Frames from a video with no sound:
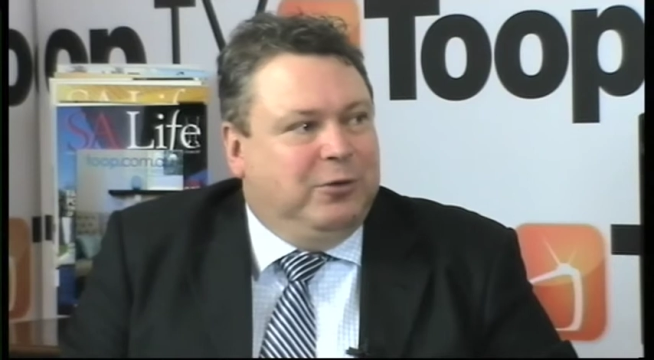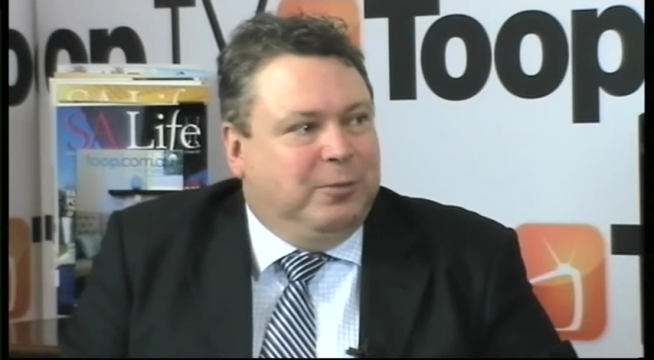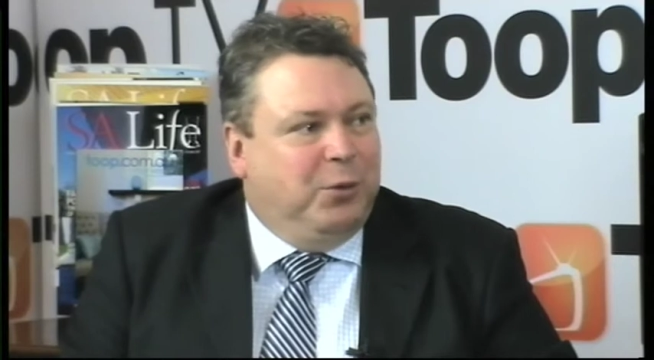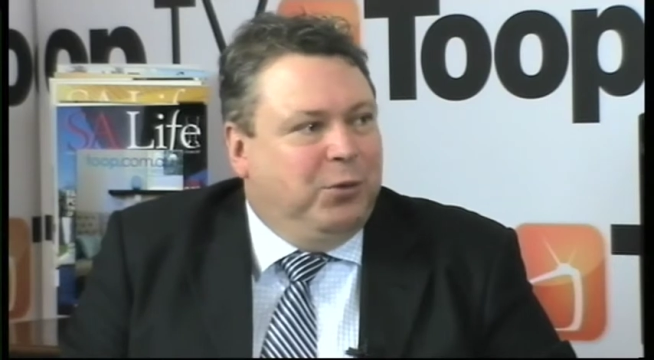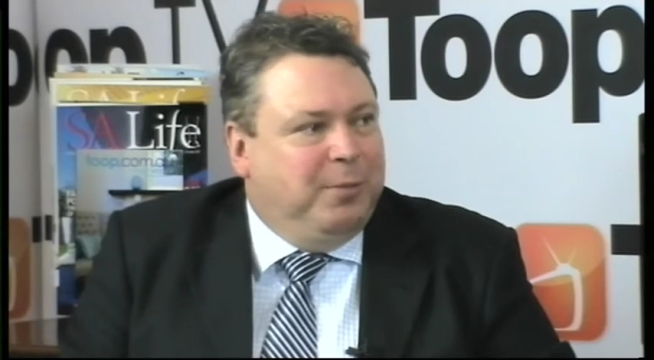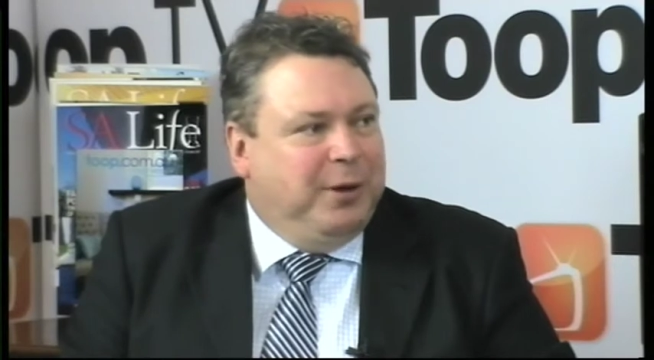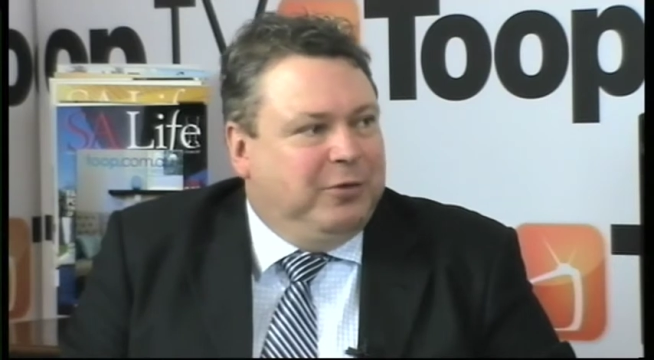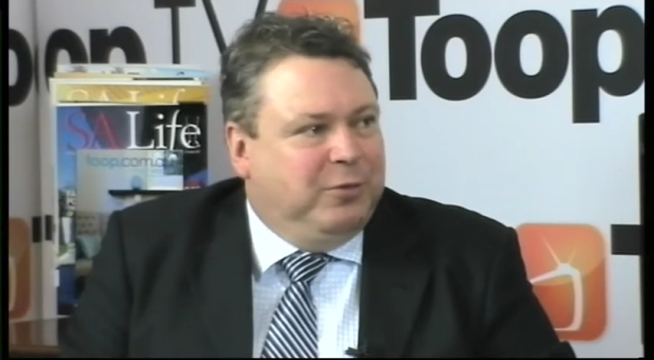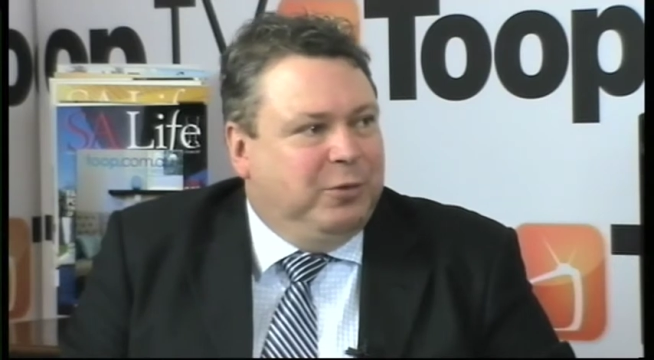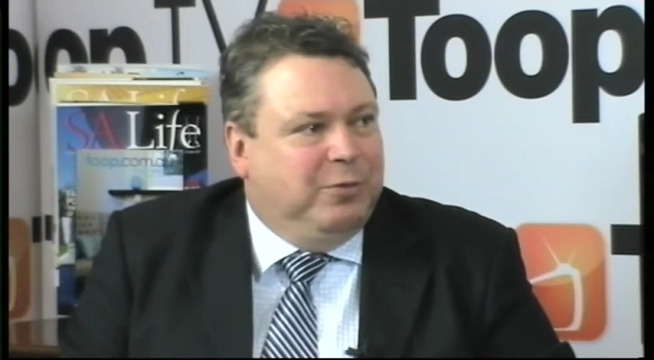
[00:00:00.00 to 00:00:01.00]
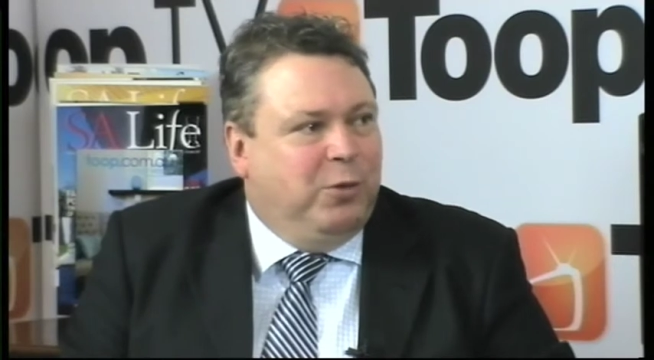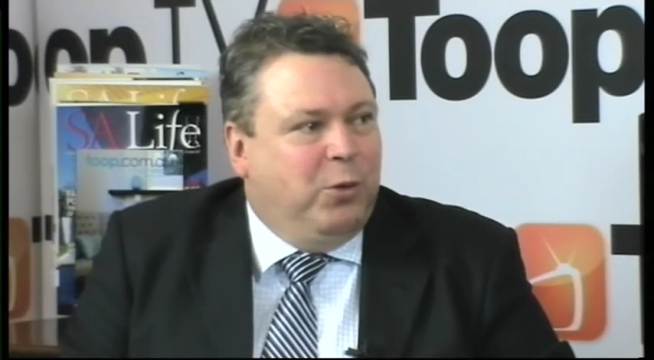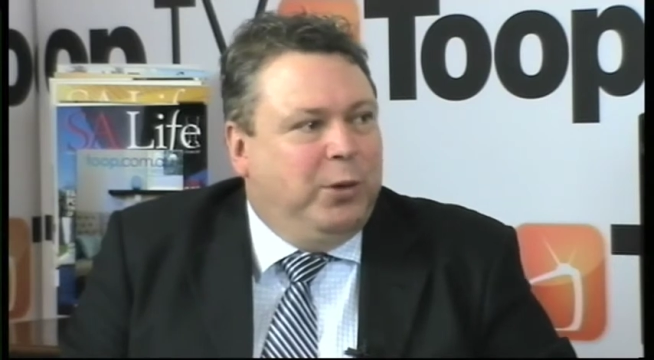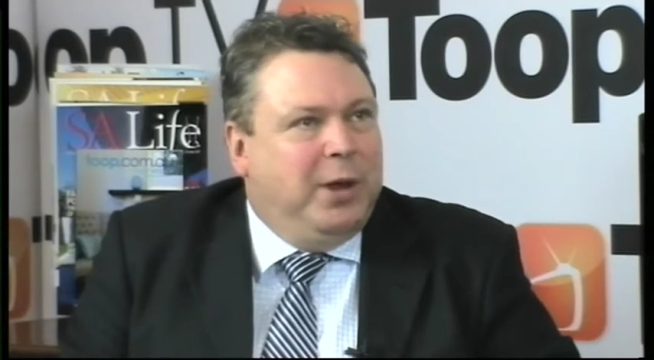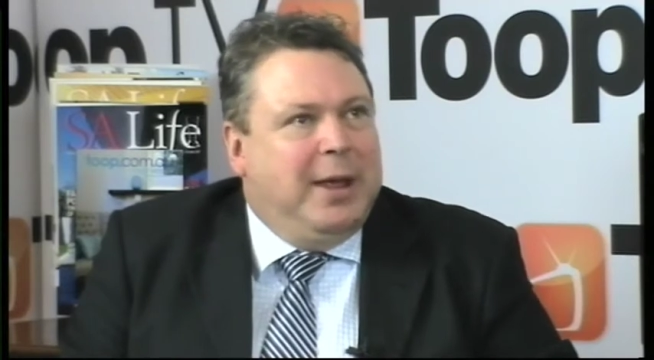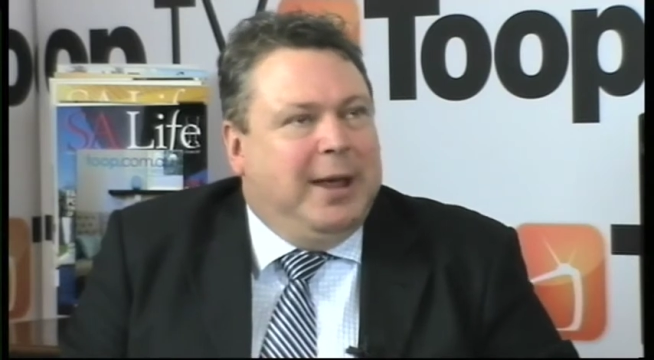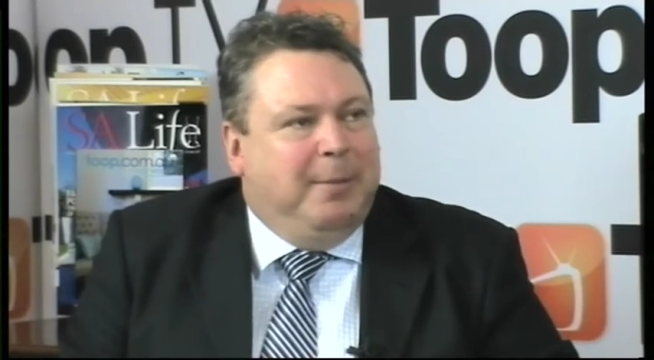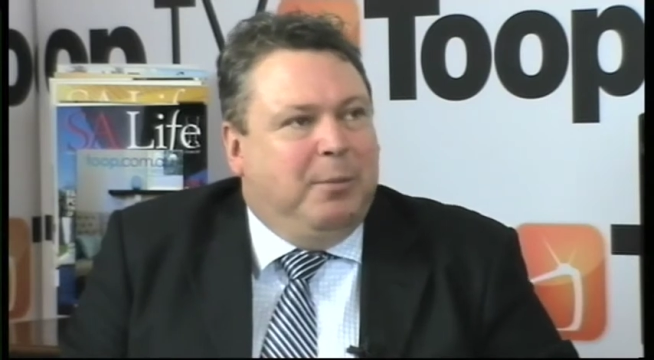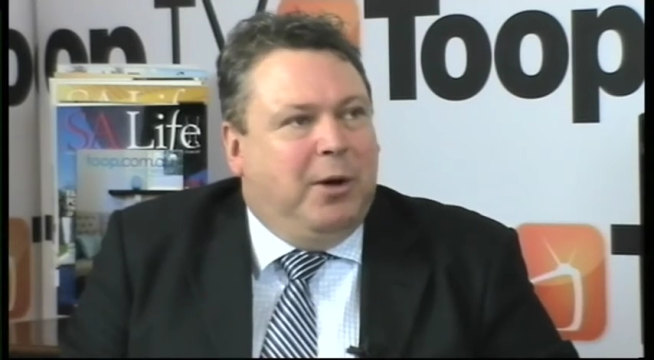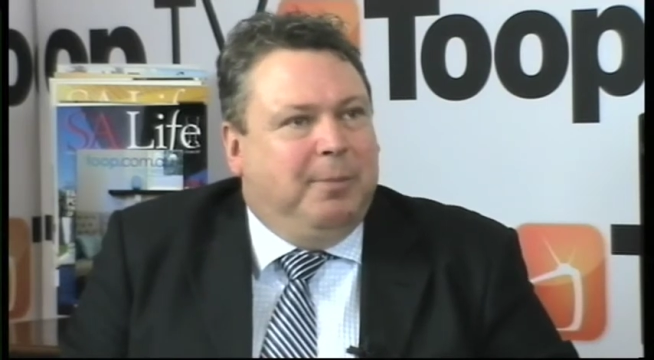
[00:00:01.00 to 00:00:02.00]
put the best foot forward. It
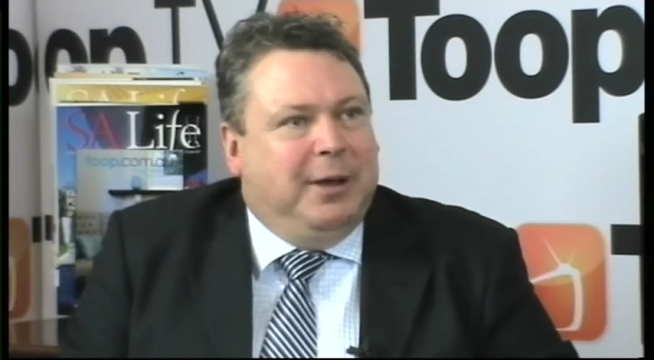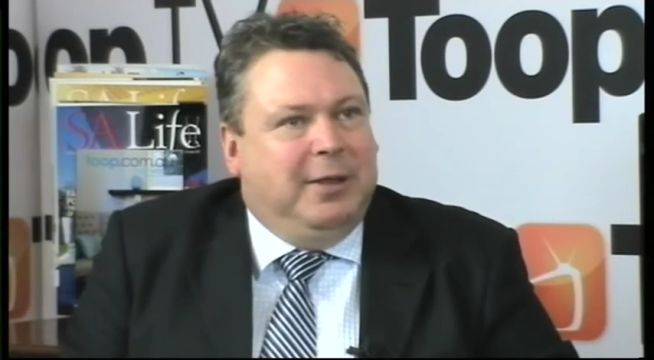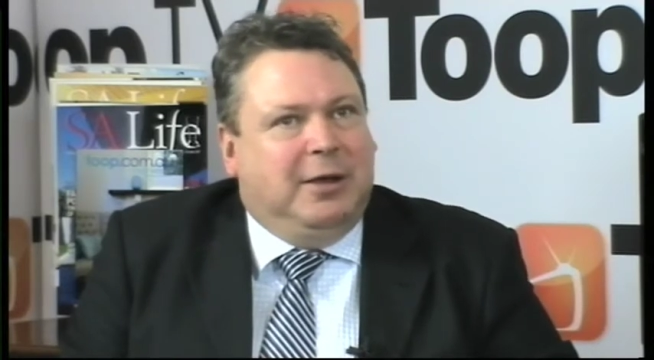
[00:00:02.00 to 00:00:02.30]
might be that